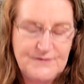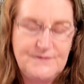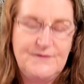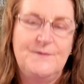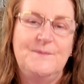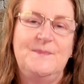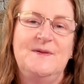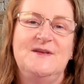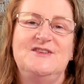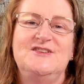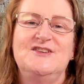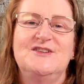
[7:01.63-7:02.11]
From
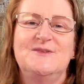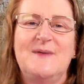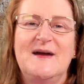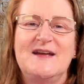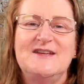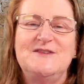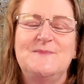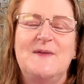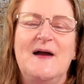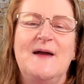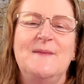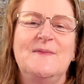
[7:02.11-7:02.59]
Picture to
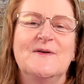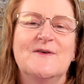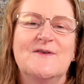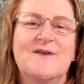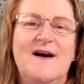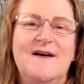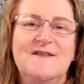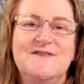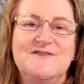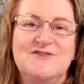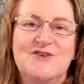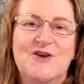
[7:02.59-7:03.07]
Page
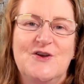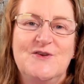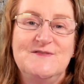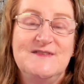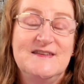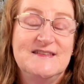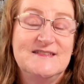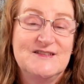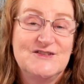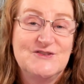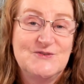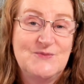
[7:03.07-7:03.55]
Papercraft show
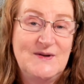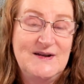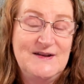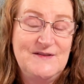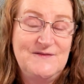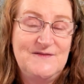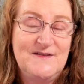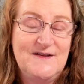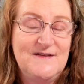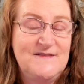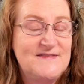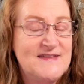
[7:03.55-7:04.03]
is the
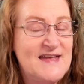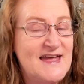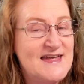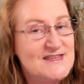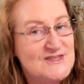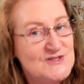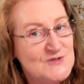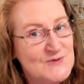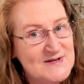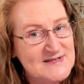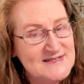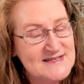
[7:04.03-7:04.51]
25th and
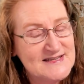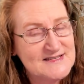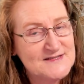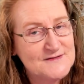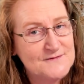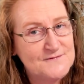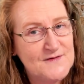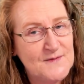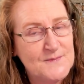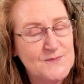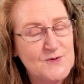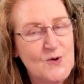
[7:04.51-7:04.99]
26th of
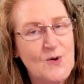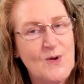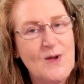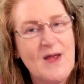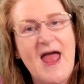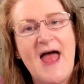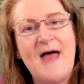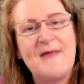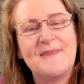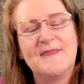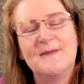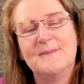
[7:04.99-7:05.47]
February
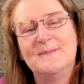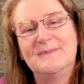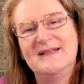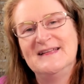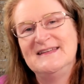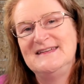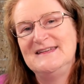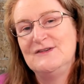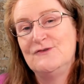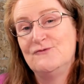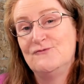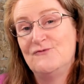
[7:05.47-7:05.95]
at the
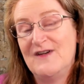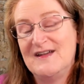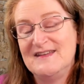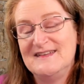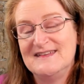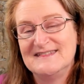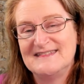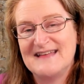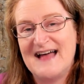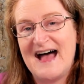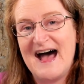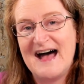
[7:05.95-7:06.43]
Plenty
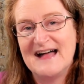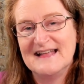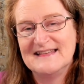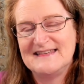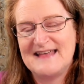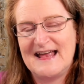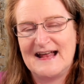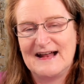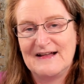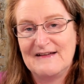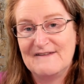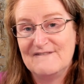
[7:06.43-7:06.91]
Rangers Arts
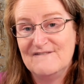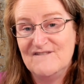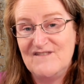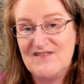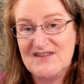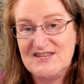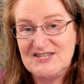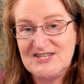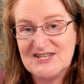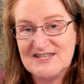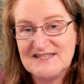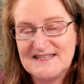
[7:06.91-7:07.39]
and
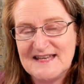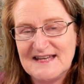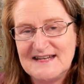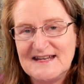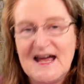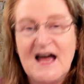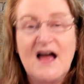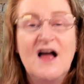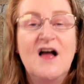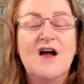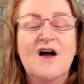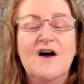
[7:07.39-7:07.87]
Convention
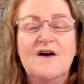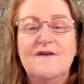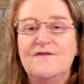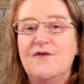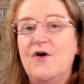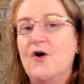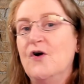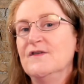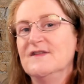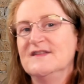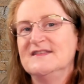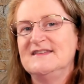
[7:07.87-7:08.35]
Centre. For
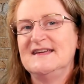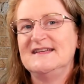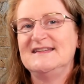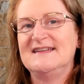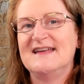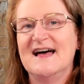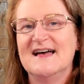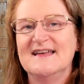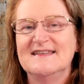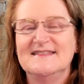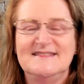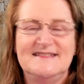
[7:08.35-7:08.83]
all the
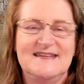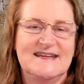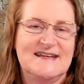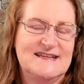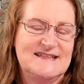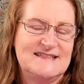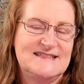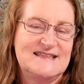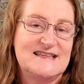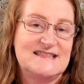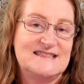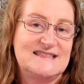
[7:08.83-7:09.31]
details,
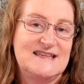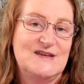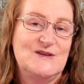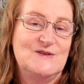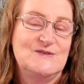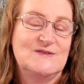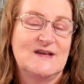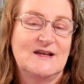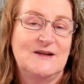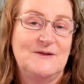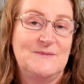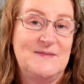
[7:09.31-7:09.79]
tickets, see who's
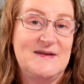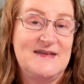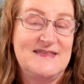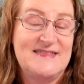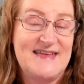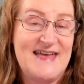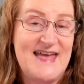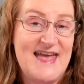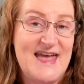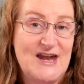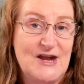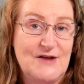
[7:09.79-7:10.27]
going to be
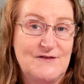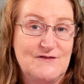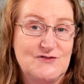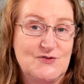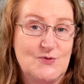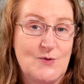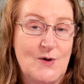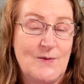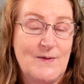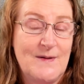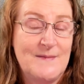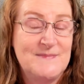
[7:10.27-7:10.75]
there, head over
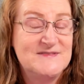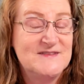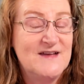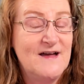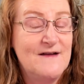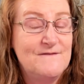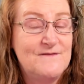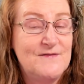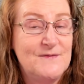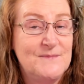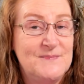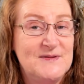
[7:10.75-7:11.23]
to our website
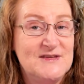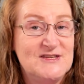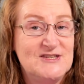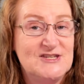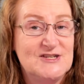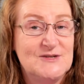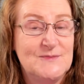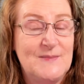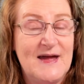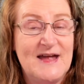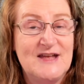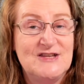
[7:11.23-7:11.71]
from
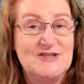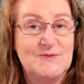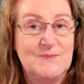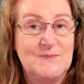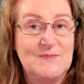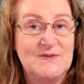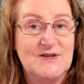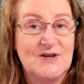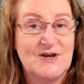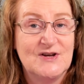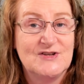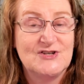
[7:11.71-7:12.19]

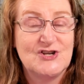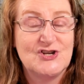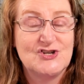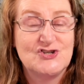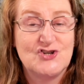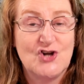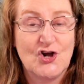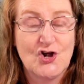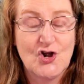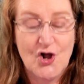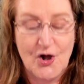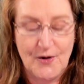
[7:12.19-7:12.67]

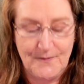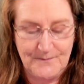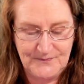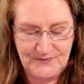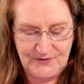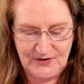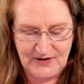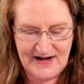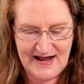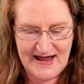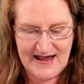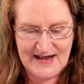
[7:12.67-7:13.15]

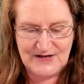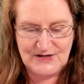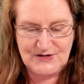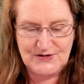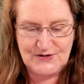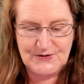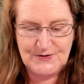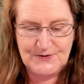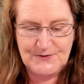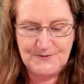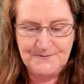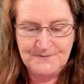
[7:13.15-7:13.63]

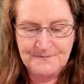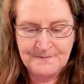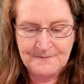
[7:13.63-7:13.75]
picturetopageandbeyond.com.au.